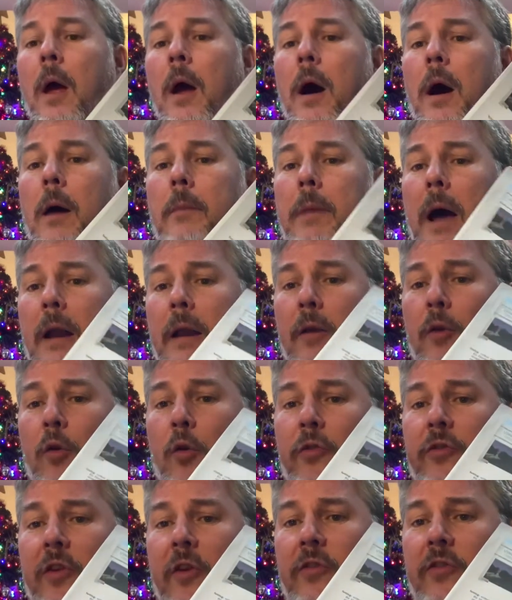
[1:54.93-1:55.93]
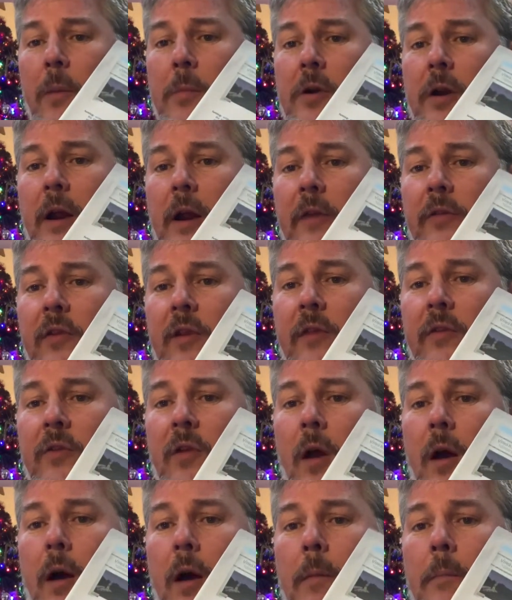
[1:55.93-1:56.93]
And it also summarises
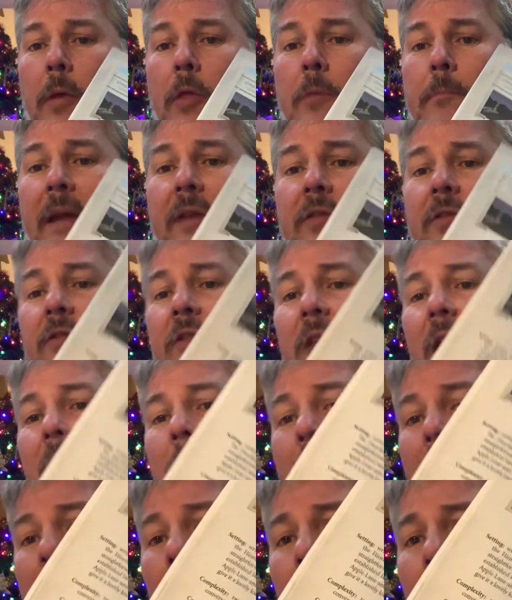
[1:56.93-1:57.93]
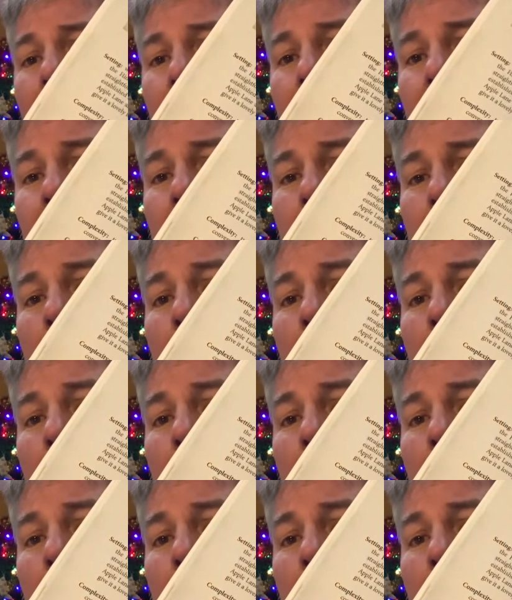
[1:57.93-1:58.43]
the bestseller medals.